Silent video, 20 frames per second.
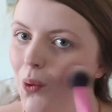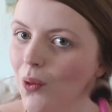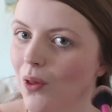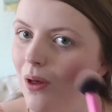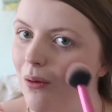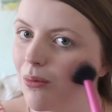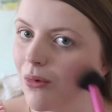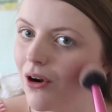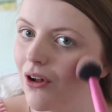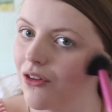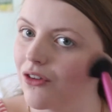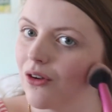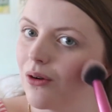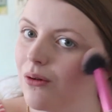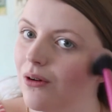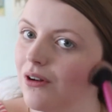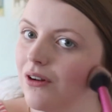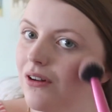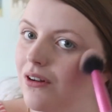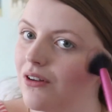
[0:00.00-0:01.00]
that bronzer
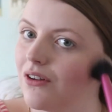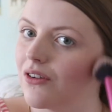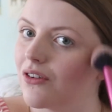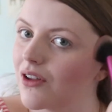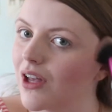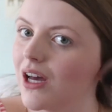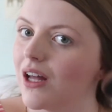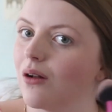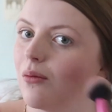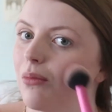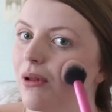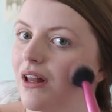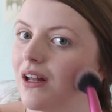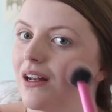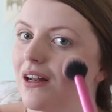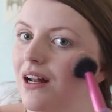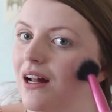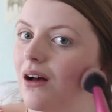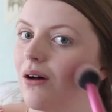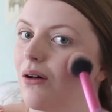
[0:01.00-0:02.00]
one to just kind of
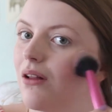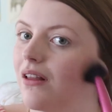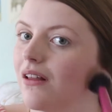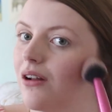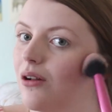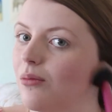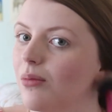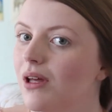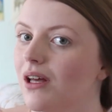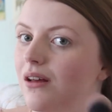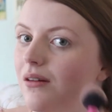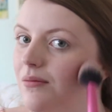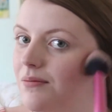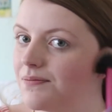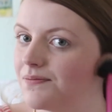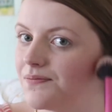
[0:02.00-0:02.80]
blend it out a little bit.